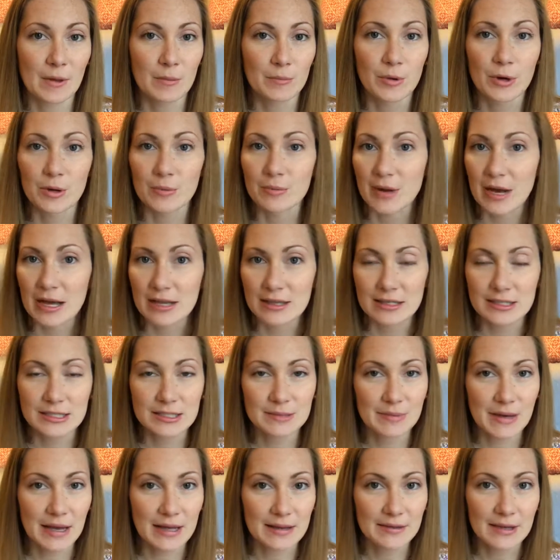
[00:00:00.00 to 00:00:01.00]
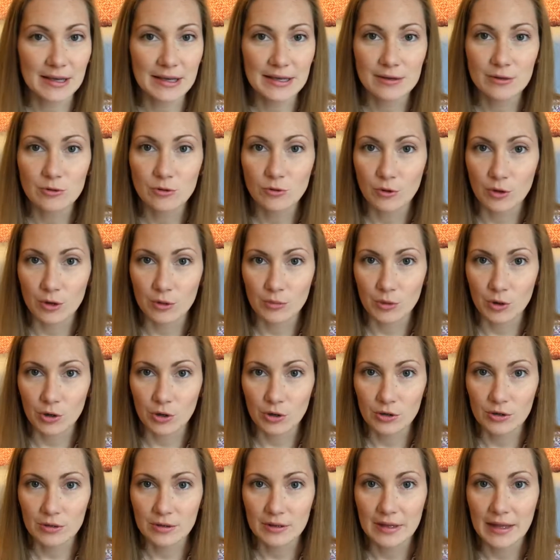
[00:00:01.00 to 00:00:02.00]
put Bradley to bed like
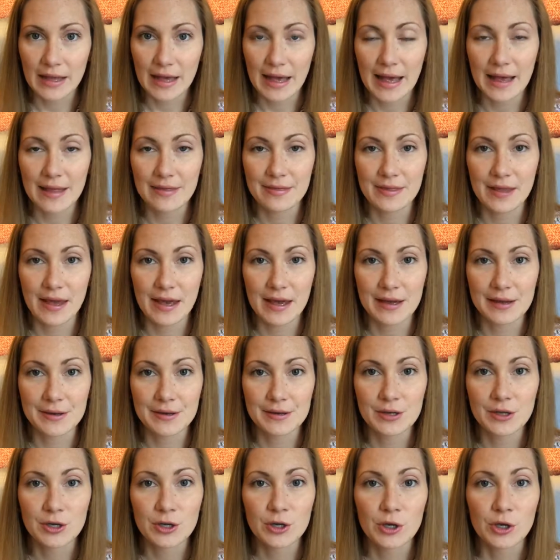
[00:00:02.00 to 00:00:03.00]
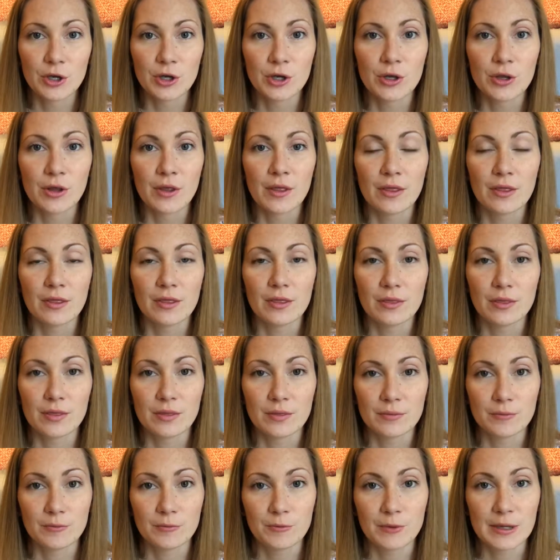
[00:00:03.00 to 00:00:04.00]
normal, and then
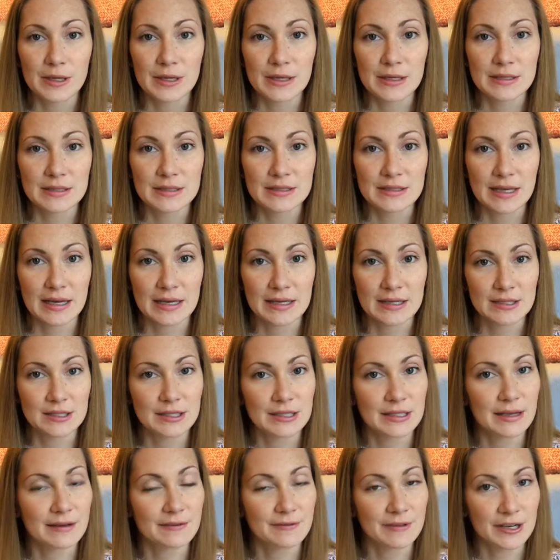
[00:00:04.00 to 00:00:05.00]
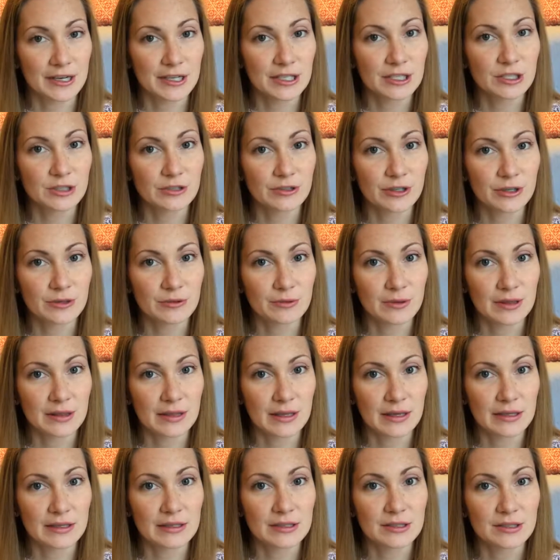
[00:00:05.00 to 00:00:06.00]
we decided to get very strict with
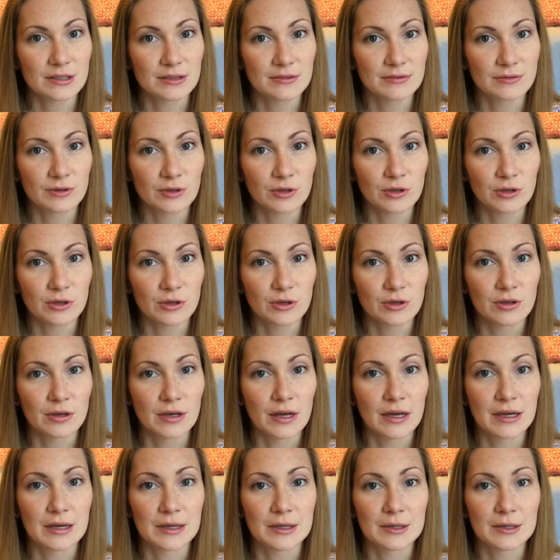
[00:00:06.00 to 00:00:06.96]
the interval